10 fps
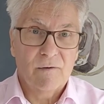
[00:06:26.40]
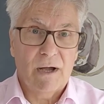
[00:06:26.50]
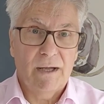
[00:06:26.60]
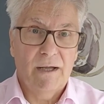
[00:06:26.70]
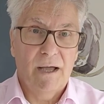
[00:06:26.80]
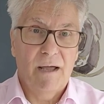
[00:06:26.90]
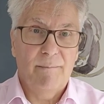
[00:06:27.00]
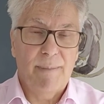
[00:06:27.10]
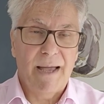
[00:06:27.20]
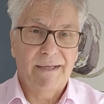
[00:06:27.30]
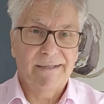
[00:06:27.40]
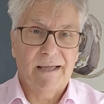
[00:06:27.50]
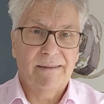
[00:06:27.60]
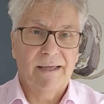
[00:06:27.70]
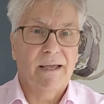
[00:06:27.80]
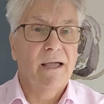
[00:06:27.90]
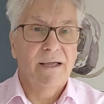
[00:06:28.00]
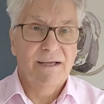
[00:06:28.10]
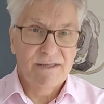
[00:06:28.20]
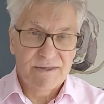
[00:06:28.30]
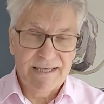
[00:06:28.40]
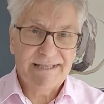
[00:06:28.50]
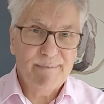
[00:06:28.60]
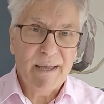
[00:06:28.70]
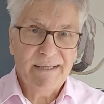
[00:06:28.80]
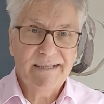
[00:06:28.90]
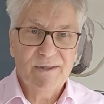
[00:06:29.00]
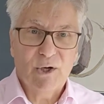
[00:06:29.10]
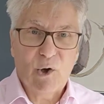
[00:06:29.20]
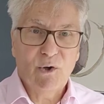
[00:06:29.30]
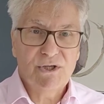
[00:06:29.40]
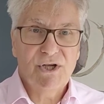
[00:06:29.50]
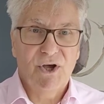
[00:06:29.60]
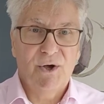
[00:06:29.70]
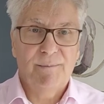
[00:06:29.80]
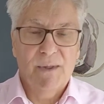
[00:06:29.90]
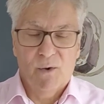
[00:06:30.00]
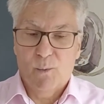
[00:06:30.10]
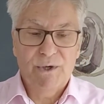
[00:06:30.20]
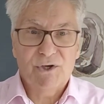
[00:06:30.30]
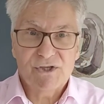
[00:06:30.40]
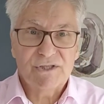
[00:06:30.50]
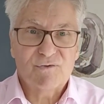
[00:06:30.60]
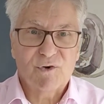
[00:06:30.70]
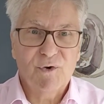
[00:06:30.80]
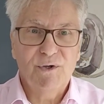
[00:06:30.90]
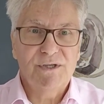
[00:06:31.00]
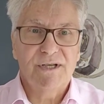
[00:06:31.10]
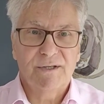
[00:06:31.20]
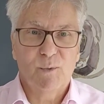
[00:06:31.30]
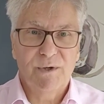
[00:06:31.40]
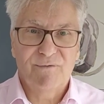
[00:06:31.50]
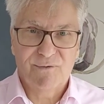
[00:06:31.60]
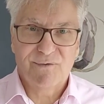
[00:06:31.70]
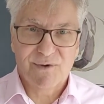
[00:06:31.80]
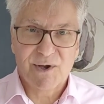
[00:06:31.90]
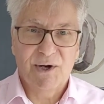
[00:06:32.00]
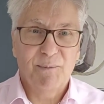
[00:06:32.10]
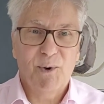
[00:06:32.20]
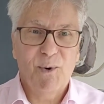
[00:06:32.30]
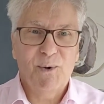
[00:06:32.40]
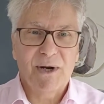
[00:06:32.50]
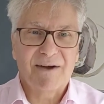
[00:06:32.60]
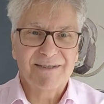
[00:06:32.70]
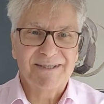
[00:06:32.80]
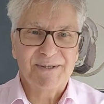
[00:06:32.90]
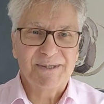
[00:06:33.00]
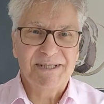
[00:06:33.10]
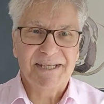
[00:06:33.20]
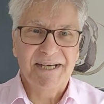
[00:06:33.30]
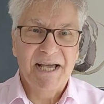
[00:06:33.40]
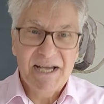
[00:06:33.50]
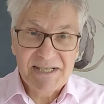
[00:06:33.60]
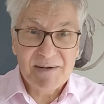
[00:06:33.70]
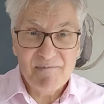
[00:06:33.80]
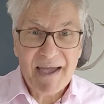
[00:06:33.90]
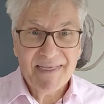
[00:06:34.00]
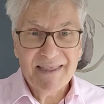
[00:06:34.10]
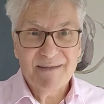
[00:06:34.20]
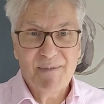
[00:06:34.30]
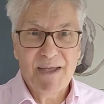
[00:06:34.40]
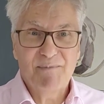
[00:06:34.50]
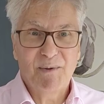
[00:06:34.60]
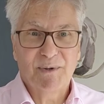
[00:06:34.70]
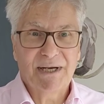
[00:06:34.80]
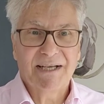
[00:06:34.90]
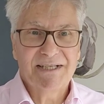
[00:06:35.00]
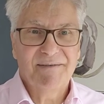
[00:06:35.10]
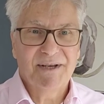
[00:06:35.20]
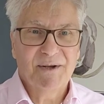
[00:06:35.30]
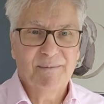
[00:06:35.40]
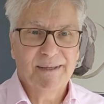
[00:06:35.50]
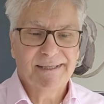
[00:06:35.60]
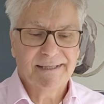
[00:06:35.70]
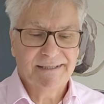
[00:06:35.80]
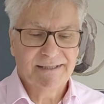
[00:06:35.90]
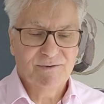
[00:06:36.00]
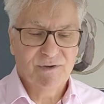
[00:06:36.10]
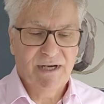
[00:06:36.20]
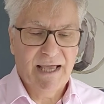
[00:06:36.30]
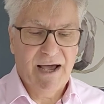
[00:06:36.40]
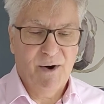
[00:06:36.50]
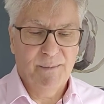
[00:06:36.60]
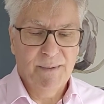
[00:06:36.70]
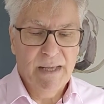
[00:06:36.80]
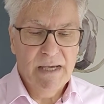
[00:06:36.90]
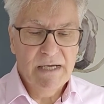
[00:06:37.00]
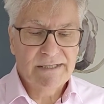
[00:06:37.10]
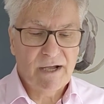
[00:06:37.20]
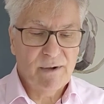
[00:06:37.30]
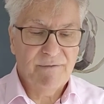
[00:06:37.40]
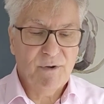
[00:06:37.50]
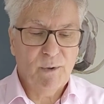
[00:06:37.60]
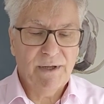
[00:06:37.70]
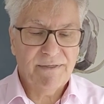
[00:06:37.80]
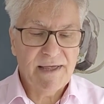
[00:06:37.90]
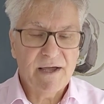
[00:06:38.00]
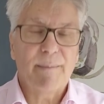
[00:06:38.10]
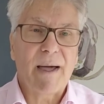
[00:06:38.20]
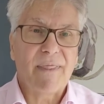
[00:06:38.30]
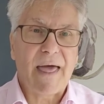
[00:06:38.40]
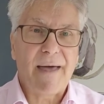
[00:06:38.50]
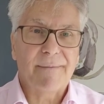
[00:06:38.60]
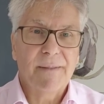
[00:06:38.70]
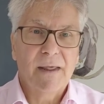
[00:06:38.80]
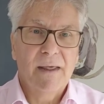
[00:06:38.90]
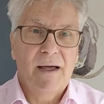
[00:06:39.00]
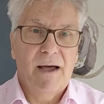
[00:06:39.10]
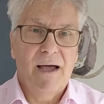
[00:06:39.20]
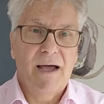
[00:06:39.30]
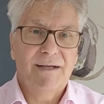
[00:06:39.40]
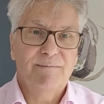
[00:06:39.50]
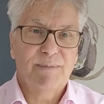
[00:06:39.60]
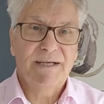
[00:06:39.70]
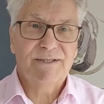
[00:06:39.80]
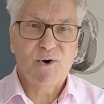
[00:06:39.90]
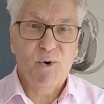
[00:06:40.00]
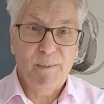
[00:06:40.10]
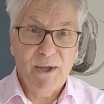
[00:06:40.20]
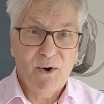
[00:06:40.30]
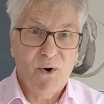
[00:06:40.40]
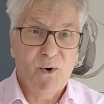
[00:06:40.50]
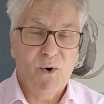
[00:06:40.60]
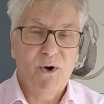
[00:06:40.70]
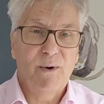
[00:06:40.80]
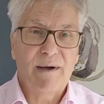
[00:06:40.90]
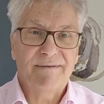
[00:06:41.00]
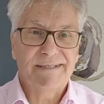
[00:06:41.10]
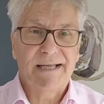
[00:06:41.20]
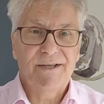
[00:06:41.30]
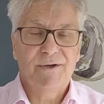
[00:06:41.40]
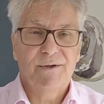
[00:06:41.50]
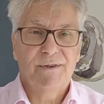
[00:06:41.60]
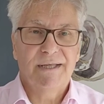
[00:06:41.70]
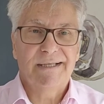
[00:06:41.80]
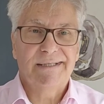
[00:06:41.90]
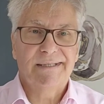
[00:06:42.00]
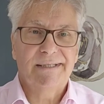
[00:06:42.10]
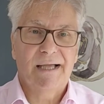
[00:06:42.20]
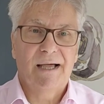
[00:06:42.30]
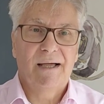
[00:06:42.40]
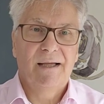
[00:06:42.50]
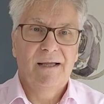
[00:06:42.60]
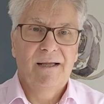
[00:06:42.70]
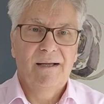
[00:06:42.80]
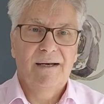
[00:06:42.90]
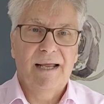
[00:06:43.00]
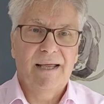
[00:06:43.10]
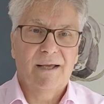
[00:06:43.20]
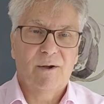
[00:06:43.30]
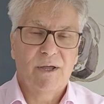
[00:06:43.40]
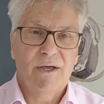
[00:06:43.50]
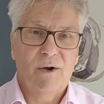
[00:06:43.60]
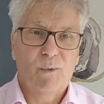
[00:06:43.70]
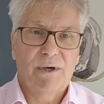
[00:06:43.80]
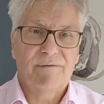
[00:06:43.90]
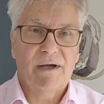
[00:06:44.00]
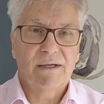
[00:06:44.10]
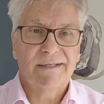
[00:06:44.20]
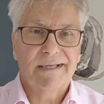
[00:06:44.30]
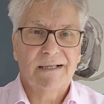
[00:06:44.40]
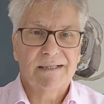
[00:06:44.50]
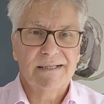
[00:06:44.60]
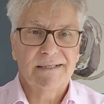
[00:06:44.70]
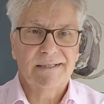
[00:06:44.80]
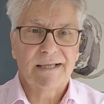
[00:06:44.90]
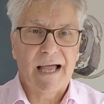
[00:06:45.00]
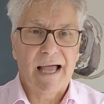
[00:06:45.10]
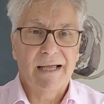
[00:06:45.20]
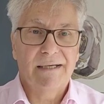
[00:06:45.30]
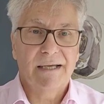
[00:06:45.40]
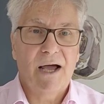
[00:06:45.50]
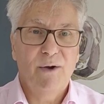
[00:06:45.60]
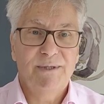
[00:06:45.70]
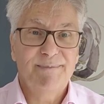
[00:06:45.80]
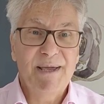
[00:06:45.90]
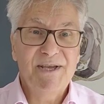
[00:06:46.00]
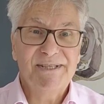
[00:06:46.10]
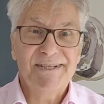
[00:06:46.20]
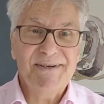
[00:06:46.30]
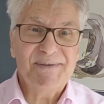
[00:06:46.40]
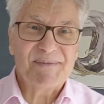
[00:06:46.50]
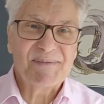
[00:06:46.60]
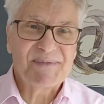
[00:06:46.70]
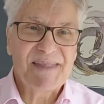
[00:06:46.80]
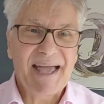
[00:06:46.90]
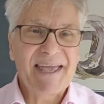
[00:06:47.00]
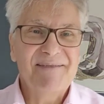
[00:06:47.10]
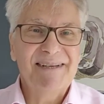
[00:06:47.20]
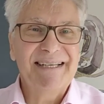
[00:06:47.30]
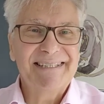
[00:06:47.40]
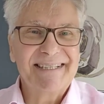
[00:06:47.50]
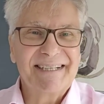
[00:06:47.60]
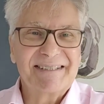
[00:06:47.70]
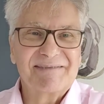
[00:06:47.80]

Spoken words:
right, and pay us nothing. This means, in the long term, we're not just recruiters. We're going to put all our resources in to make these people productive in your business and really help. So, if you want to think about that, and please call me or whoever sent you this link, one of our consultants, and I hope to meet you soon. Thank you for listening.